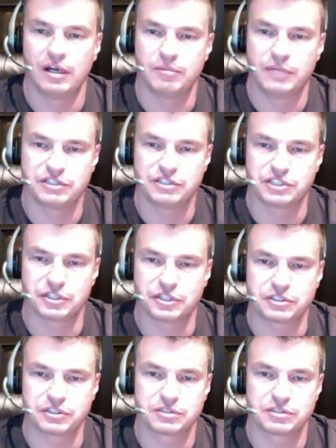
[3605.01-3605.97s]
in
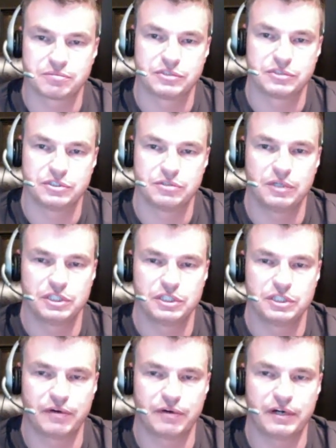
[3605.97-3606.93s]
search to
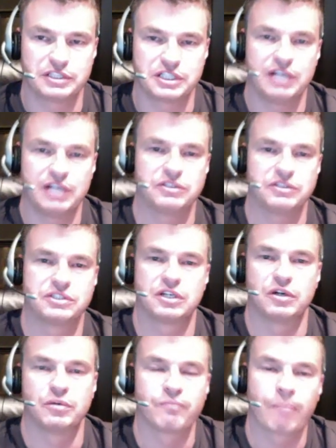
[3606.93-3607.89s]
generate sales.
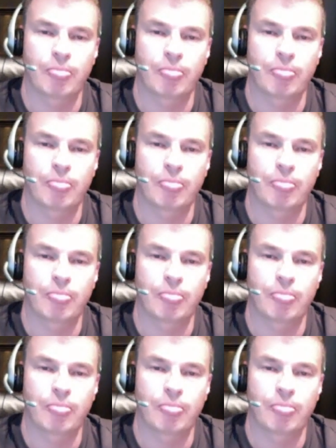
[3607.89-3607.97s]
So.